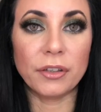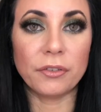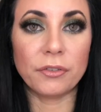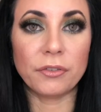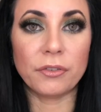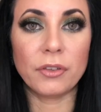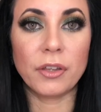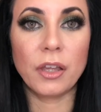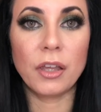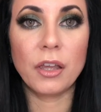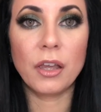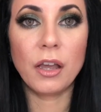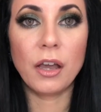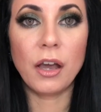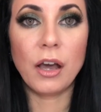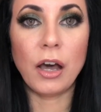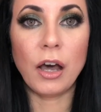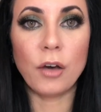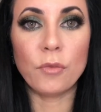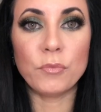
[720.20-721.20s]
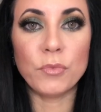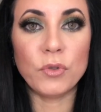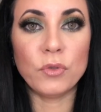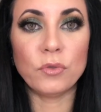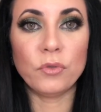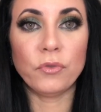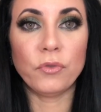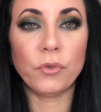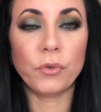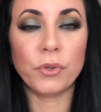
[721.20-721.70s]
of how
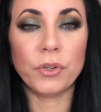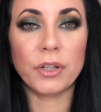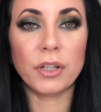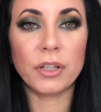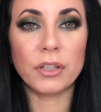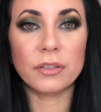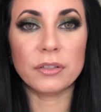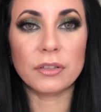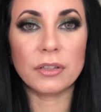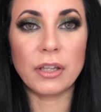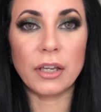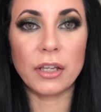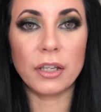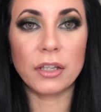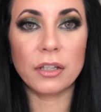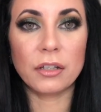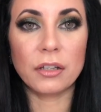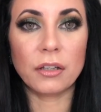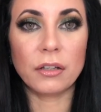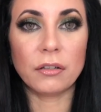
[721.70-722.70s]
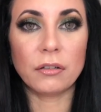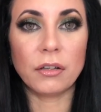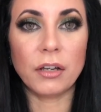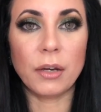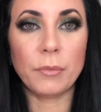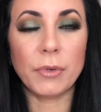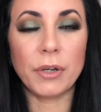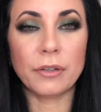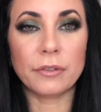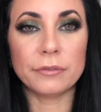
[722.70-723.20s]
beautiful it is. Like,
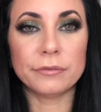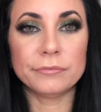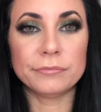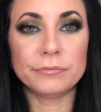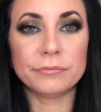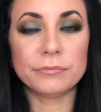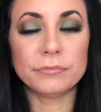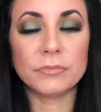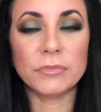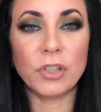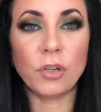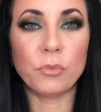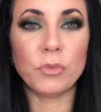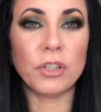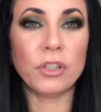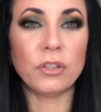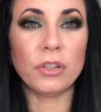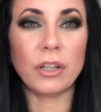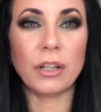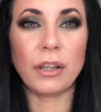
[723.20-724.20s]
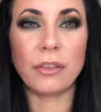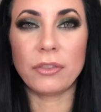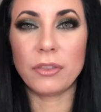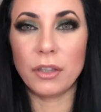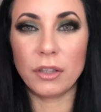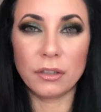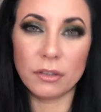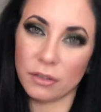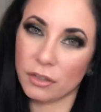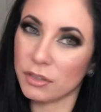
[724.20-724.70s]
come on, tell me you cannot
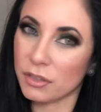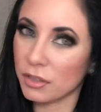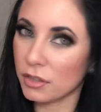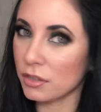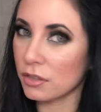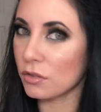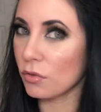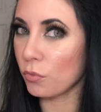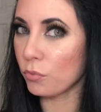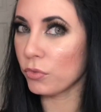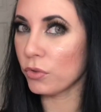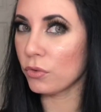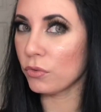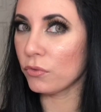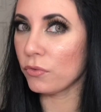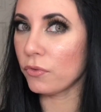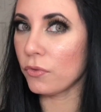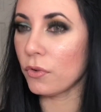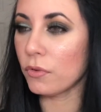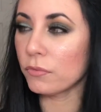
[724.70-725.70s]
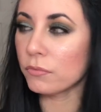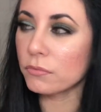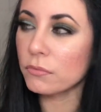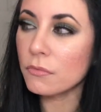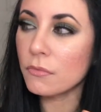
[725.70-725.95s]
think this is so beautiful.